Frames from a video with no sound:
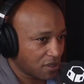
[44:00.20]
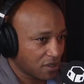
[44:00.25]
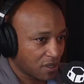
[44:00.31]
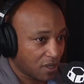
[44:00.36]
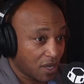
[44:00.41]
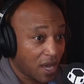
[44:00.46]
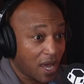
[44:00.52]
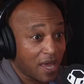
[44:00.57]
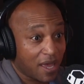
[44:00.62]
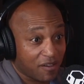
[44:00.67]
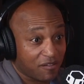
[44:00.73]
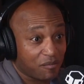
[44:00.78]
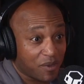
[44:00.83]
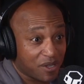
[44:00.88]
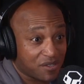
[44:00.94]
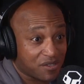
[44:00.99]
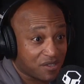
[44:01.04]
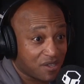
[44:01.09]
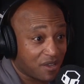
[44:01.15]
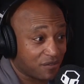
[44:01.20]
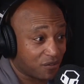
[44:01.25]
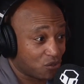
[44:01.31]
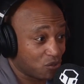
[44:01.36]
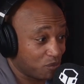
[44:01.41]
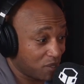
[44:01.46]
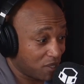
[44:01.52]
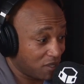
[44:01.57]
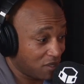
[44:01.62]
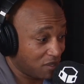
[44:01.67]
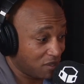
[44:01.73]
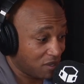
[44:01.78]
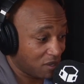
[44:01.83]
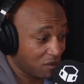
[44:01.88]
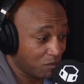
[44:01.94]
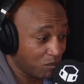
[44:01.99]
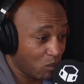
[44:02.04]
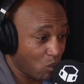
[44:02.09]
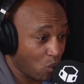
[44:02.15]
I have myself to be
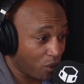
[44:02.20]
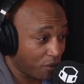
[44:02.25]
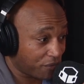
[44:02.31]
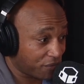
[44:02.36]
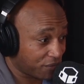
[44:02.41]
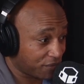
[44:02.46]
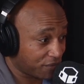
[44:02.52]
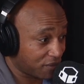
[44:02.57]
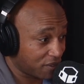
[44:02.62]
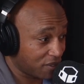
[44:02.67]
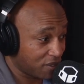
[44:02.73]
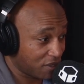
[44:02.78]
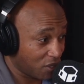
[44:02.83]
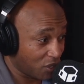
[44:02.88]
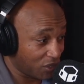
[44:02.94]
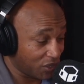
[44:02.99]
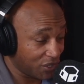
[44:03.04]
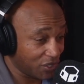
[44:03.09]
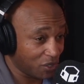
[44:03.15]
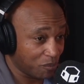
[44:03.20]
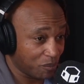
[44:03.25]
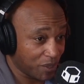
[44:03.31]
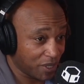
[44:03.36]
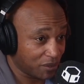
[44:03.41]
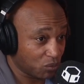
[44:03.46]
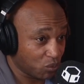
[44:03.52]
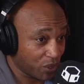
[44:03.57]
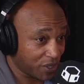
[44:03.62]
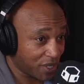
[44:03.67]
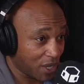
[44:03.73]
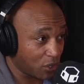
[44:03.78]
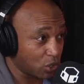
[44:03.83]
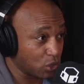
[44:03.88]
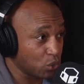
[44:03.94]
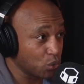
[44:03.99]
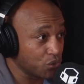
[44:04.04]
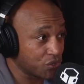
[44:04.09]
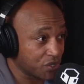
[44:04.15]
morphed a little bit without
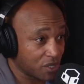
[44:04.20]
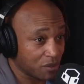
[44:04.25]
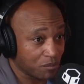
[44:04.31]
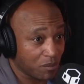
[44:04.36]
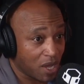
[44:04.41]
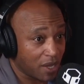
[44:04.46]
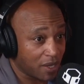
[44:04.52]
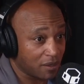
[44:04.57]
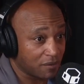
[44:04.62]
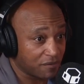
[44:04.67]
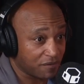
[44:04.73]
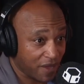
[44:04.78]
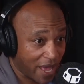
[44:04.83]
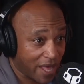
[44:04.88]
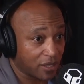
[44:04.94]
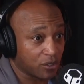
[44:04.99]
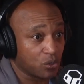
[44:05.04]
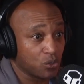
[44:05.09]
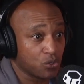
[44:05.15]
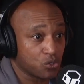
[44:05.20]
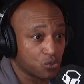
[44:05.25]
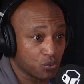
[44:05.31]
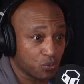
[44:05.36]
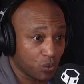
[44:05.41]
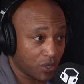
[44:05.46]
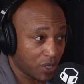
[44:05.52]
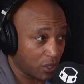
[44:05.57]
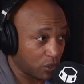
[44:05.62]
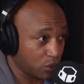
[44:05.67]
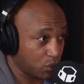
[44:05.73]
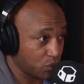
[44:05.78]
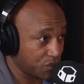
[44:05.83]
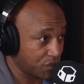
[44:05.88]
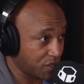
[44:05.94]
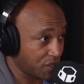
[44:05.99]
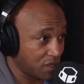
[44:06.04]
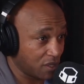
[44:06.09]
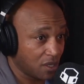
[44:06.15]
losing my values, without
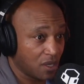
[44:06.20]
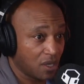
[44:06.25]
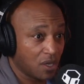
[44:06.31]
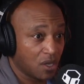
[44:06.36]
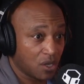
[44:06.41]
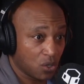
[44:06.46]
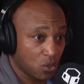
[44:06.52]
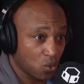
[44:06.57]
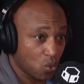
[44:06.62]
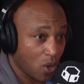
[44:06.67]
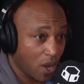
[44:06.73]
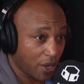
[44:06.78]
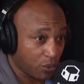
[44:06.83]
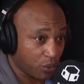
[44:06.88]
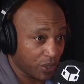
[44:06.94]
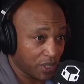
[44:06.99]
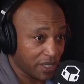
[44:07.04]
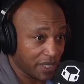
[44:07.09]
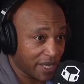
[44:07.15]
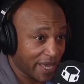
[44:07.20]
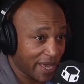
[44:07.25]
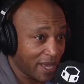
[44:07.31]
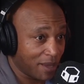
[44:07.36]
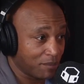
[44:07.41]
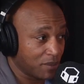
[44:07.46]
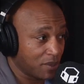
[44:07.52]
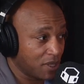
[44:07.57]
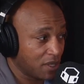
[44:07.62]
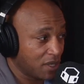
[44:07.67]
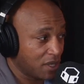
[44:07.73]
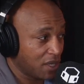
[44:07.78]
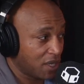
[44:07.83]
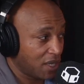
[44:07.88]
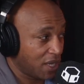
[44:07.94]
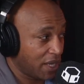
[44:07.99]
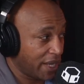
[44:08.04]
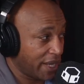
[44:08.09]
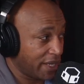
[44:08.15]
losing who I really am,
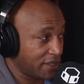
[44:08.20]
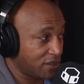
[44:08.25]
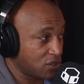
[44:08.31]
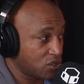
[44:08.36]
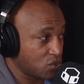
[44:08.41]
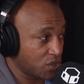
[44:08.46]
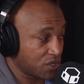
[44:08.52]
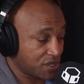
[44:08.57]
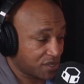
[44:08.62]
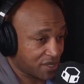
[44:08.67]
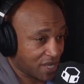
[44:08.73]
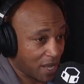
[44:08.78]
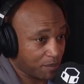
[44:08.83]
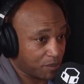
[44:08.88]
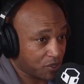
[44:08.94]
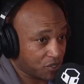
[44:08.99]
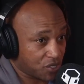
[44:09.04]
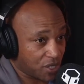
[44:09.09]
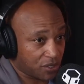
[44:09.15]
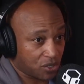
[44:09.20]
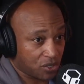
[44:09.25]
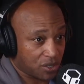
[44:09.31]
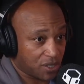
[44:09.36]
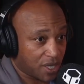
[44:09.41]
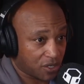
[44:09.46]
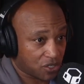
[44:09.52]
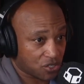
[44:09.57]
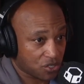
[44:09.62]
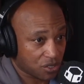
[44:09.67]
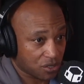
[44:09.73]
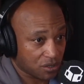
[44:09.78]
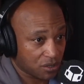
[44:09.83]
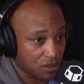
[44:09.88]
and to establish that connection.